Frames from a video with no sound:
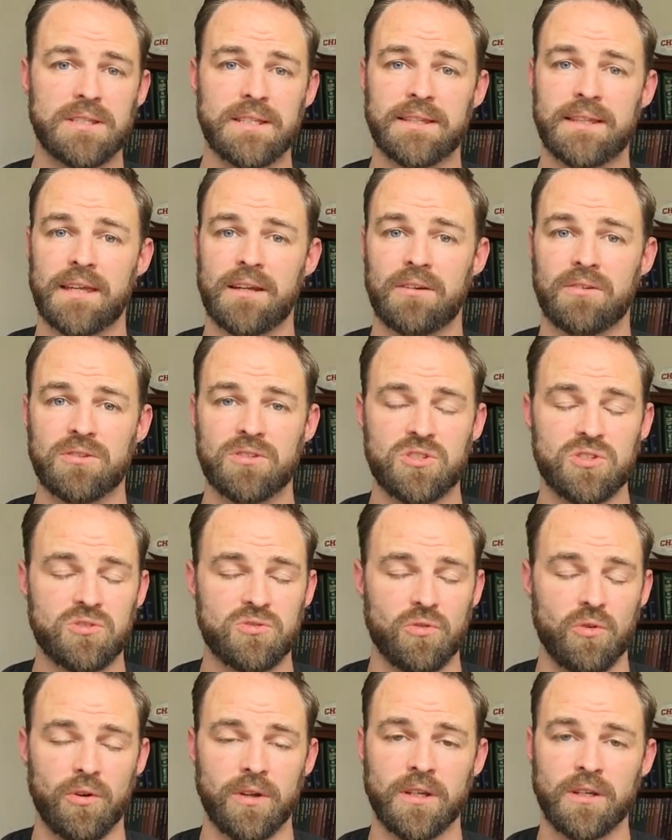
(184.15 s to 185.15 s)
that are
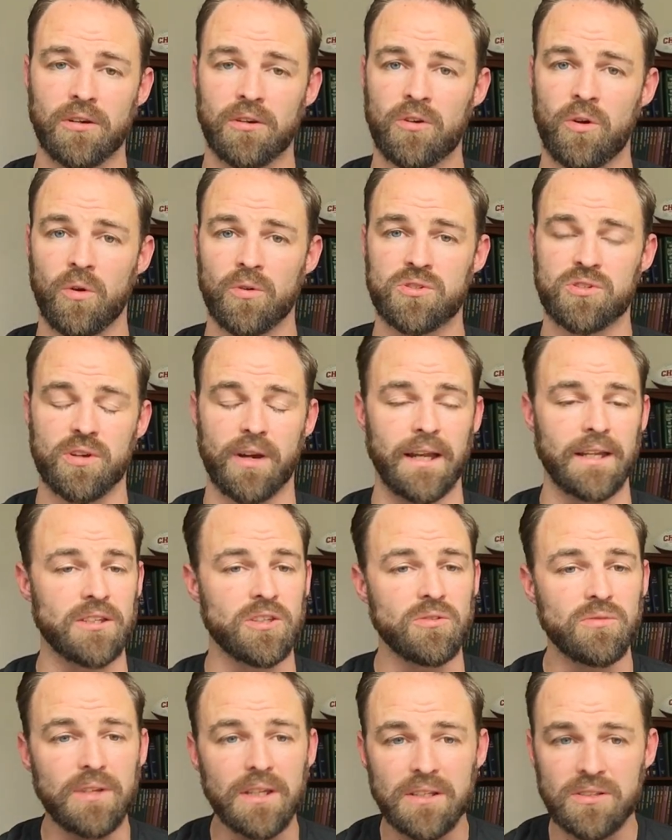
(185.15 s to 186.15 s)
destroying your culture, and
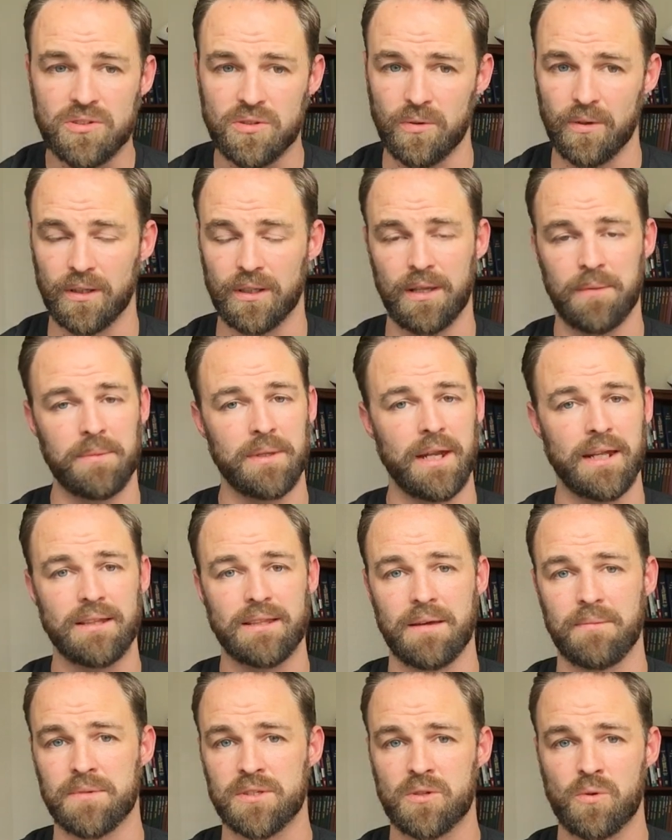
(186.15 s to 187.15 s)
you need to eliminate
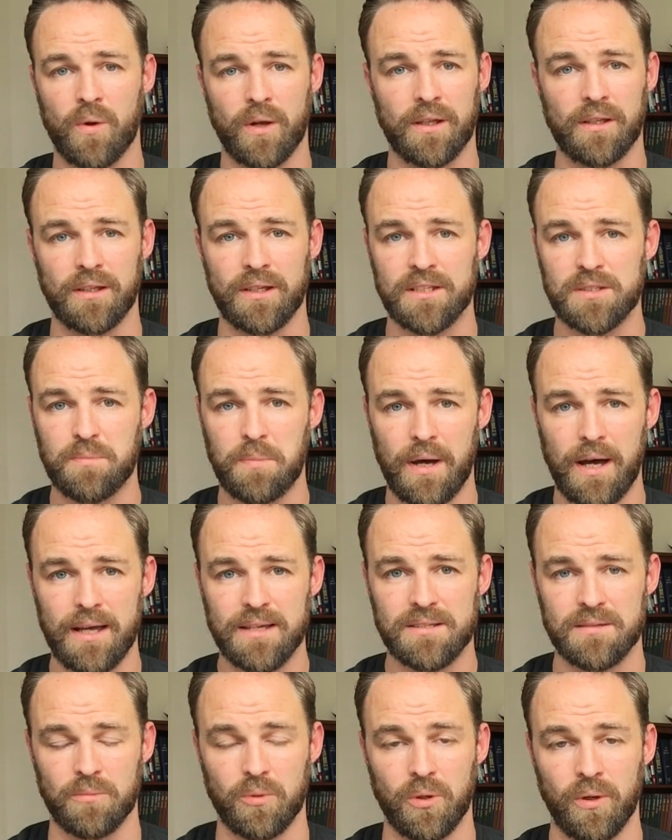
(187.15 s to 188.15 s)
them as quickly as
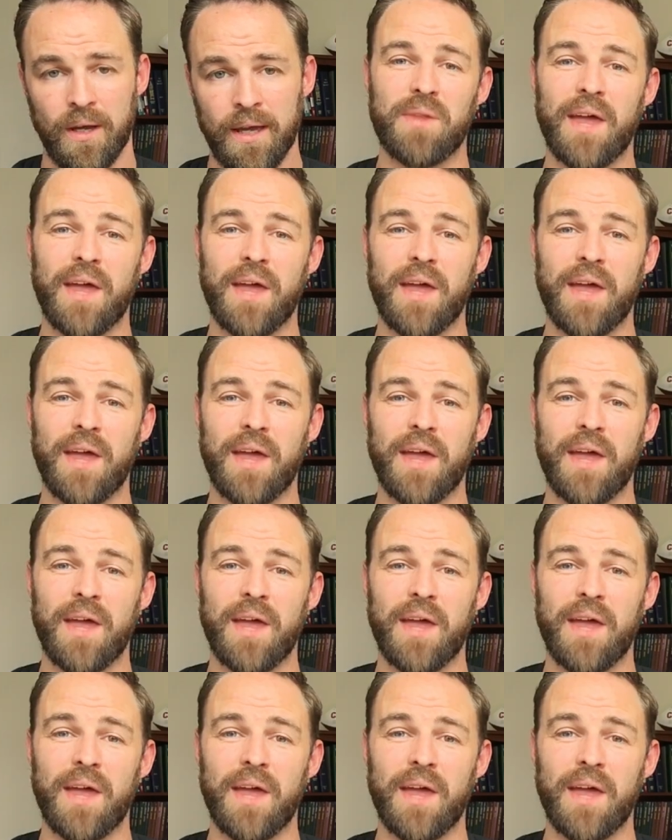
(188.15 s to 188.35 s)
possible.